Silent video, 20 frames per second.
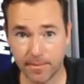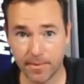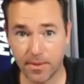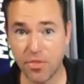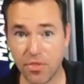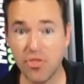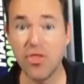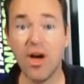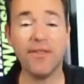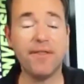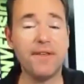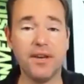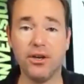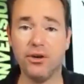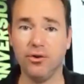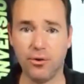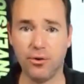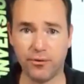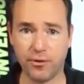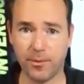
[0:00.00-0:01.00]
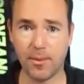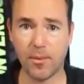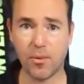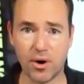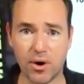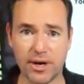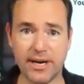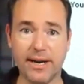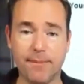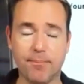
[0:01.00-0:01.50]
nothing you do from a
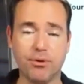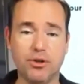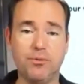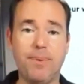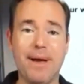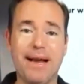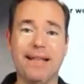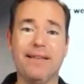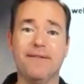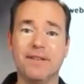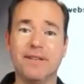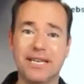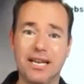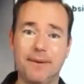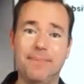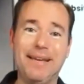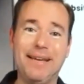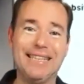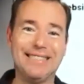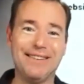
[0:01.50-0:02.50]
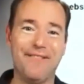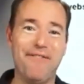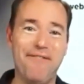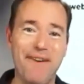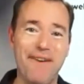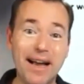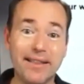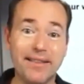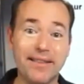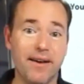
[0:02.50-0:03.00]
marketing perspective is going to be as
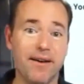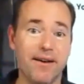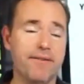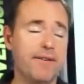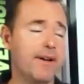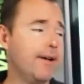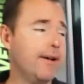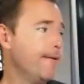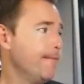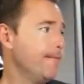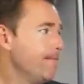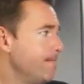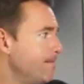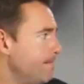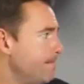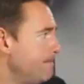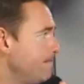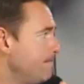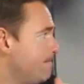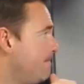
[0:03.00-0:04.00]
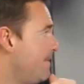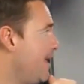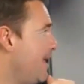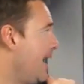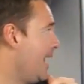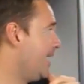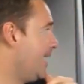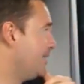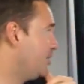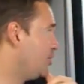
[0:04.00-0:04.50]
effective
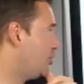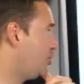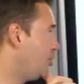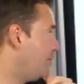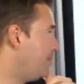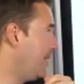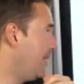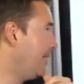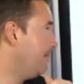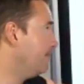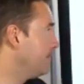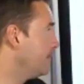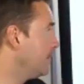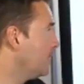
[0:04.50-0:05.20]
as it should be.